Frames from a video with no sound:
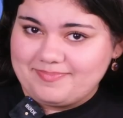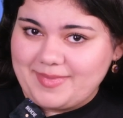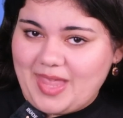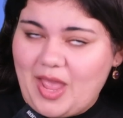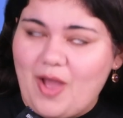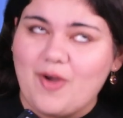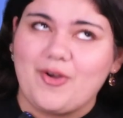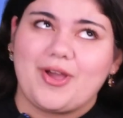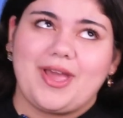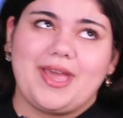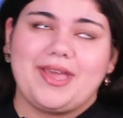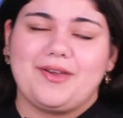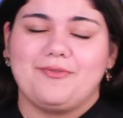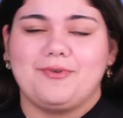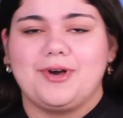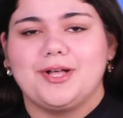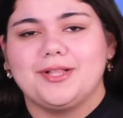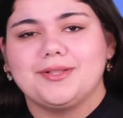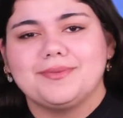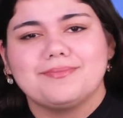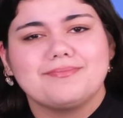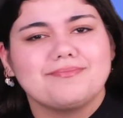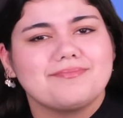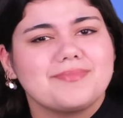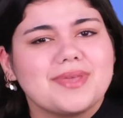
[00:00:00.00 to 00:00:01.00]
Okay,
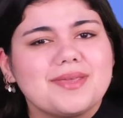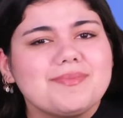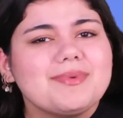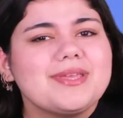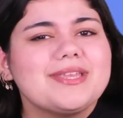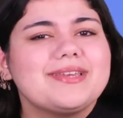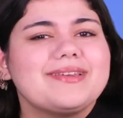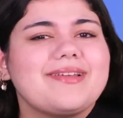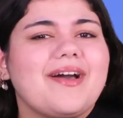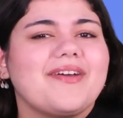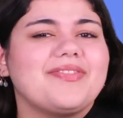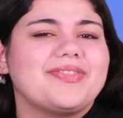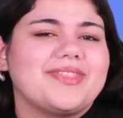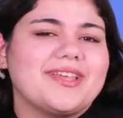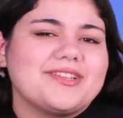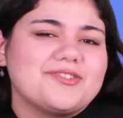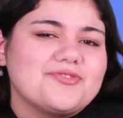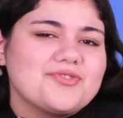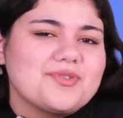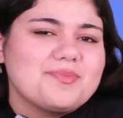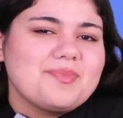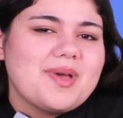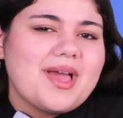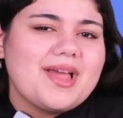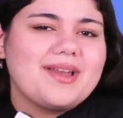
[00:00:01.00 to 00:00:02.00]
well, maybe not that
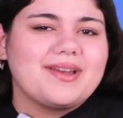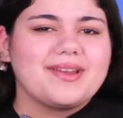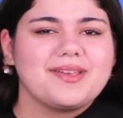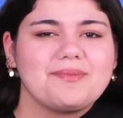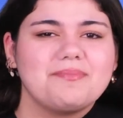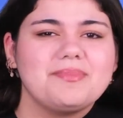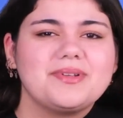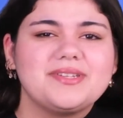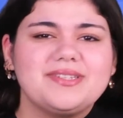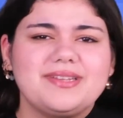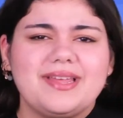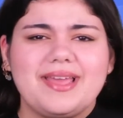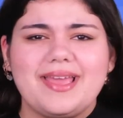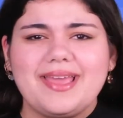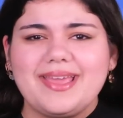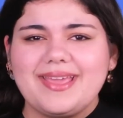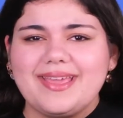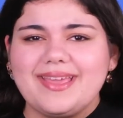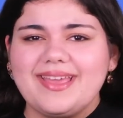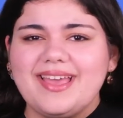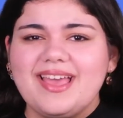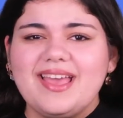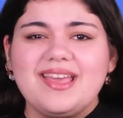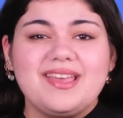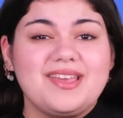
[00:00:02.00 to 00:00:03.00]
dramatic, but
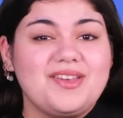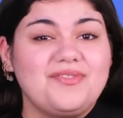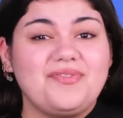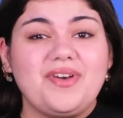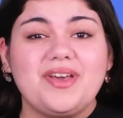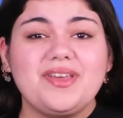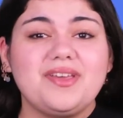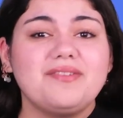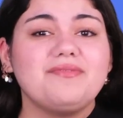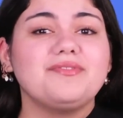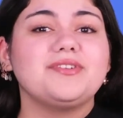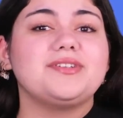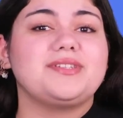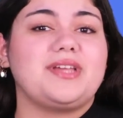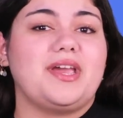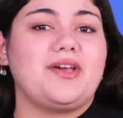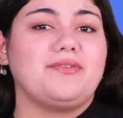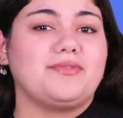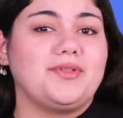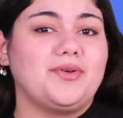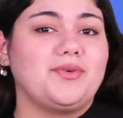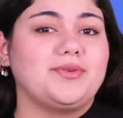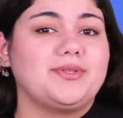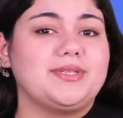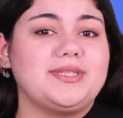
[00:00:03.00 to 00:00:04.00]
hey, if I ever
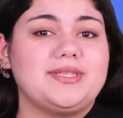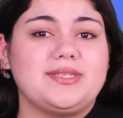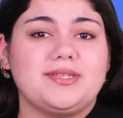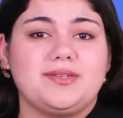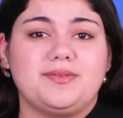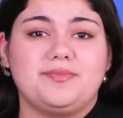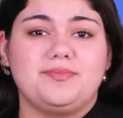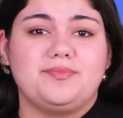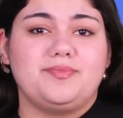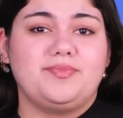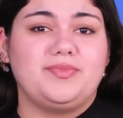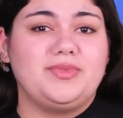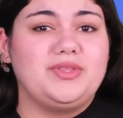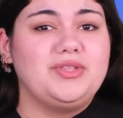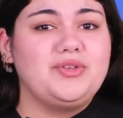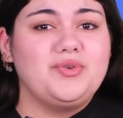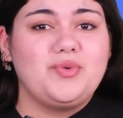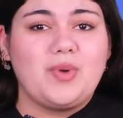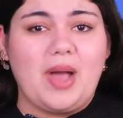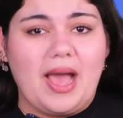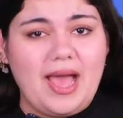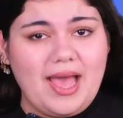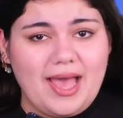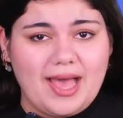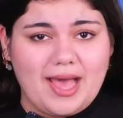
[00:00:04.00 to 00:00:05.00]
download some
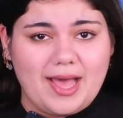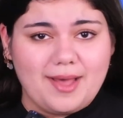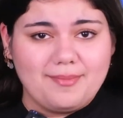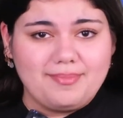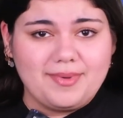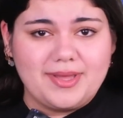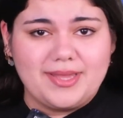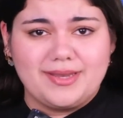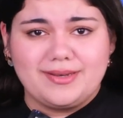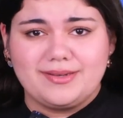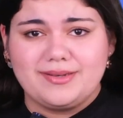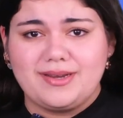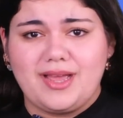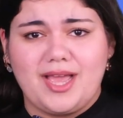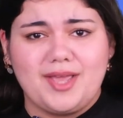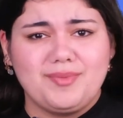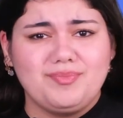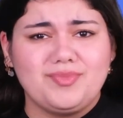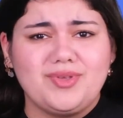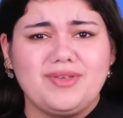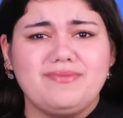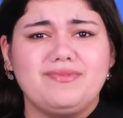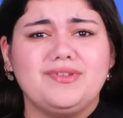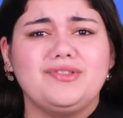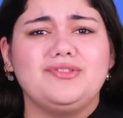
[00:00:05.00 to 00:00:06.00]
new app and
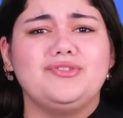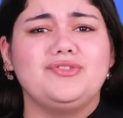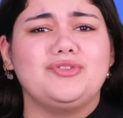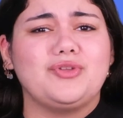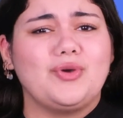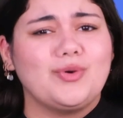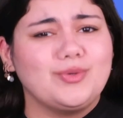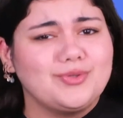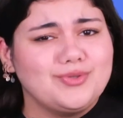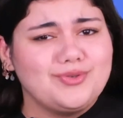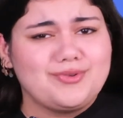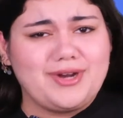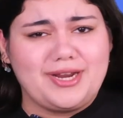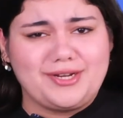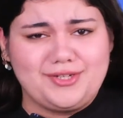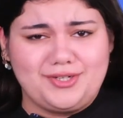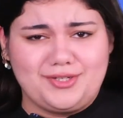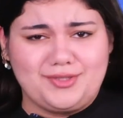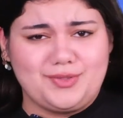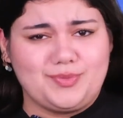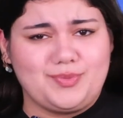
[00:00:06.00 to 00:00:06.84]
I'm given no directions